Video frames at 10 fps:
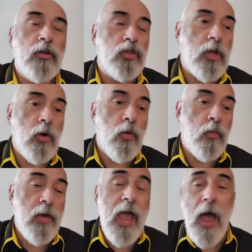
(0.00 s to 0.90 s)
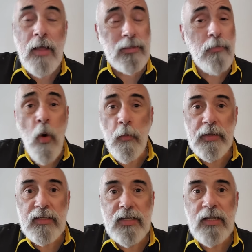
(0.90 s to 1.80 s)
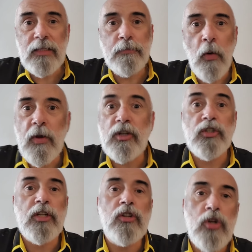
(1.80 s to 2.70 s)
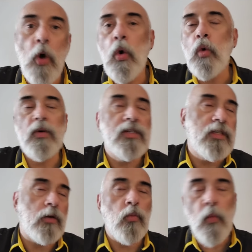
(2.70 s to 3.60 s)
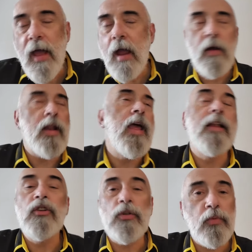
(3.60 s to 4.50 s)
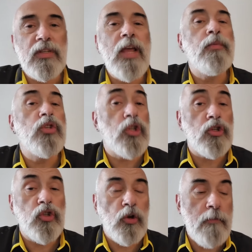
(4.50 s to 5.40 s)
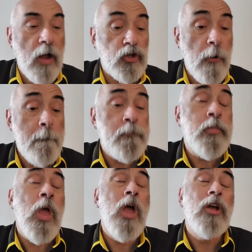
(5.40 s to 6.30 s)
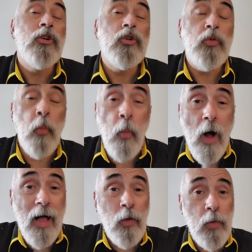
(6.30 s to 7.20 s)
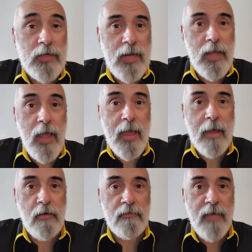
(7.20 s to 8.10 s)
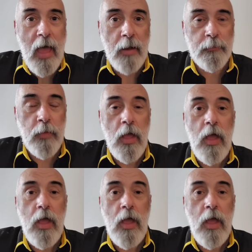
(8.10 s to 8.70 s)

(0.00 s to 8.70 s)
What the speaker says: So we had some open seats, but we just didn't know who was sitting where, and it was just too much. While we're taking care of that,